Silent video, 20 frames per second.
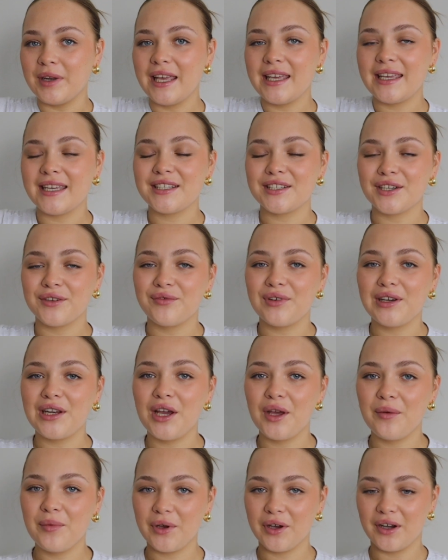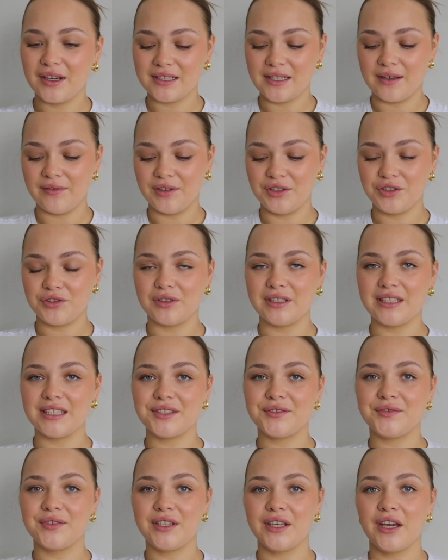Naked. I really hope you guys have enjoyed
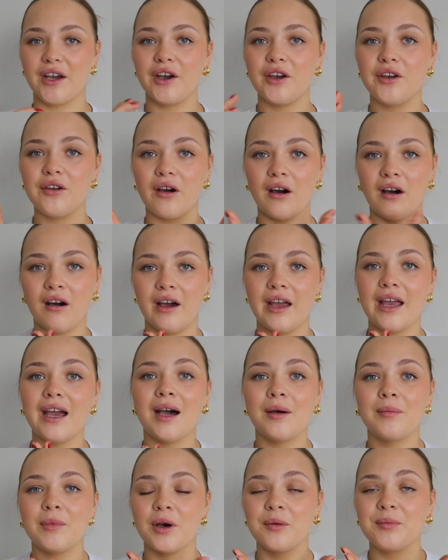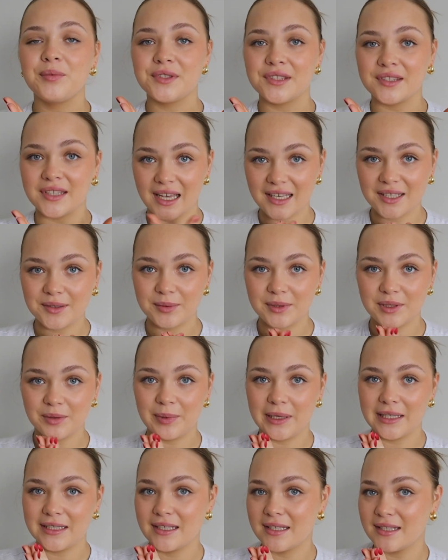this video. I am obsessed with the
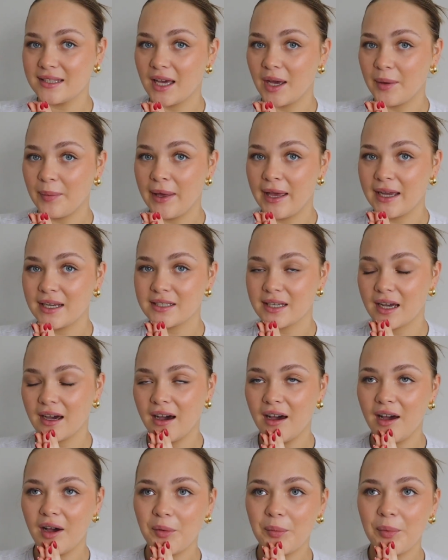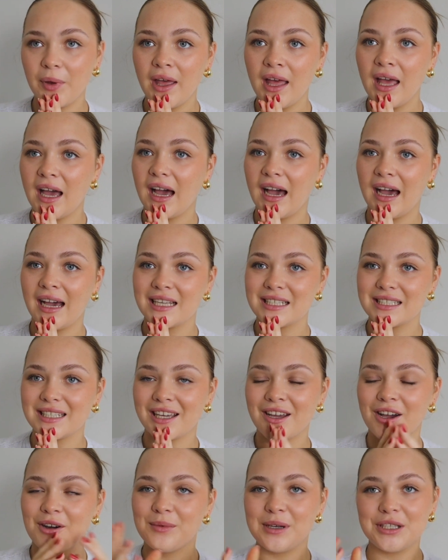pieces that I picked up and I
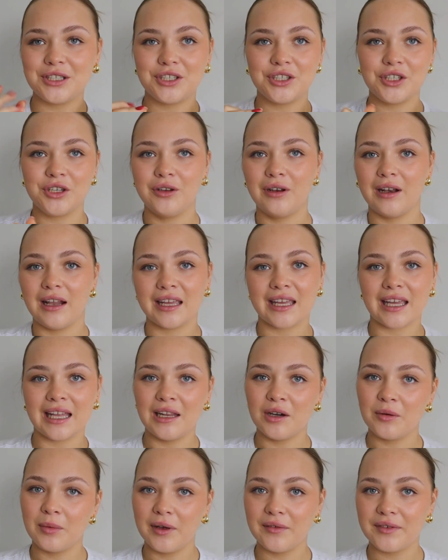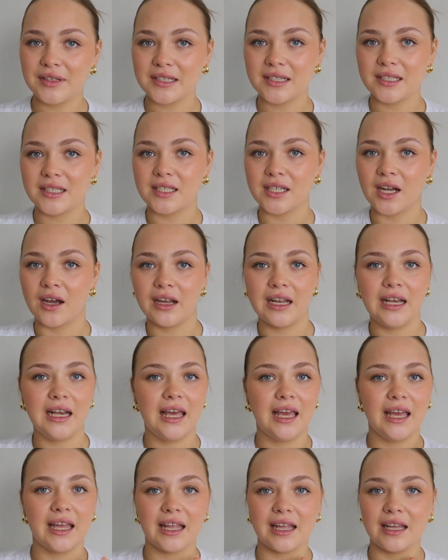can't wait to do like a little bit of a
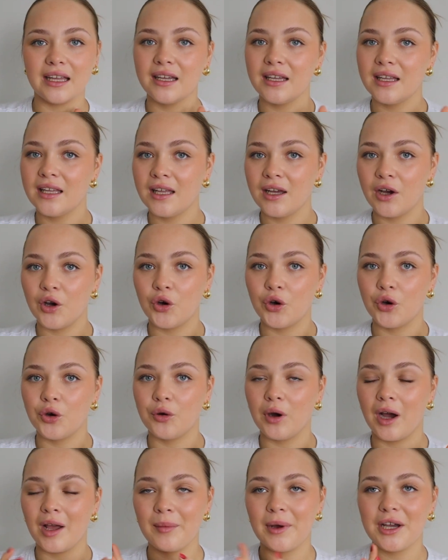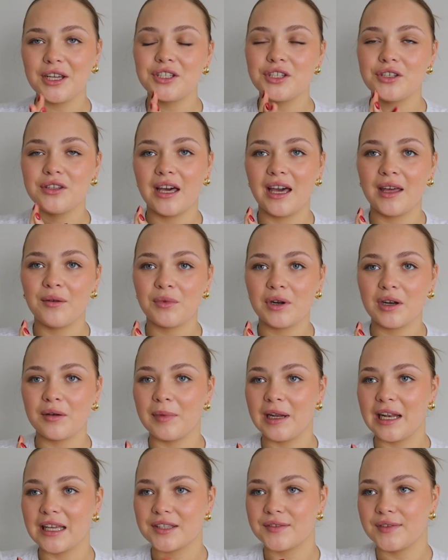styling haul. I might do that in one of
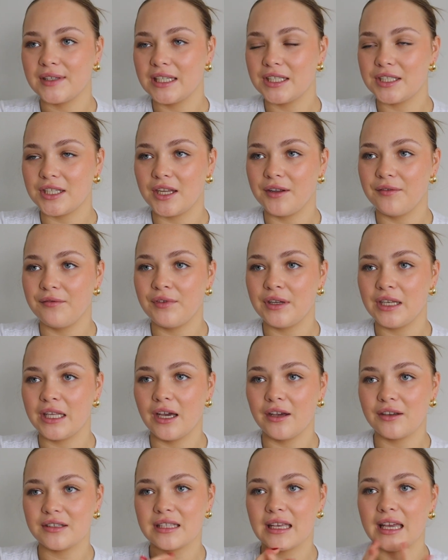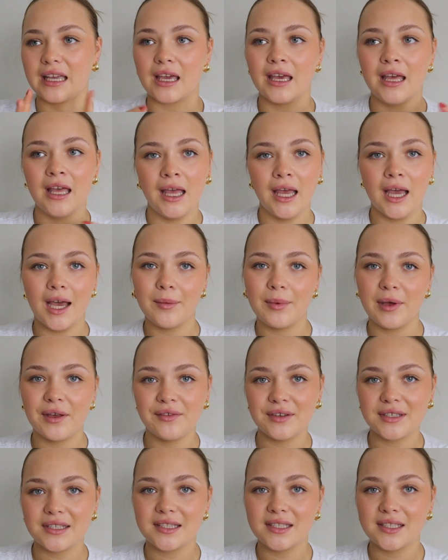my next videos, like a bit
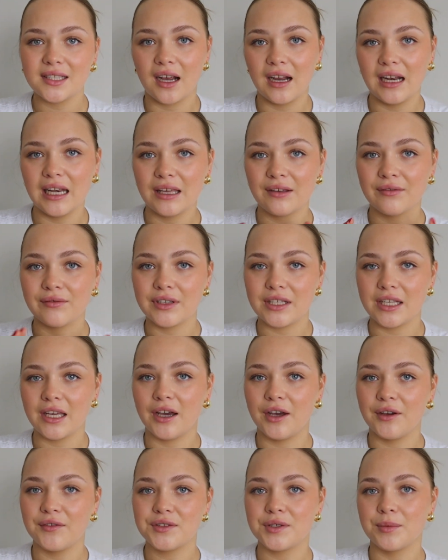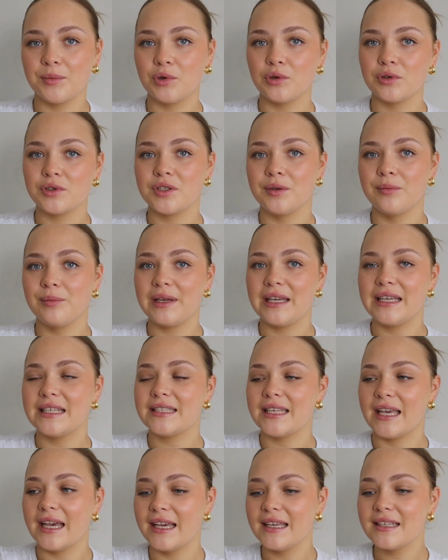of a styling video of some autumn
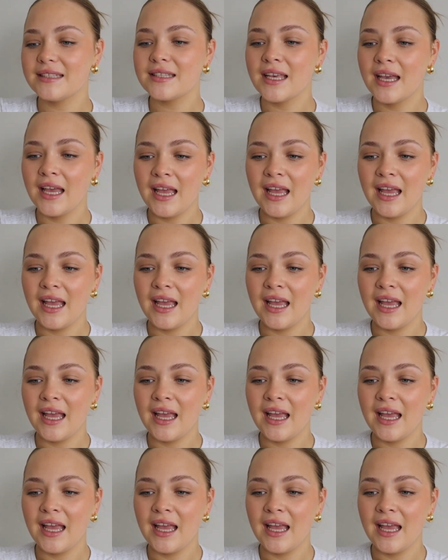pieces,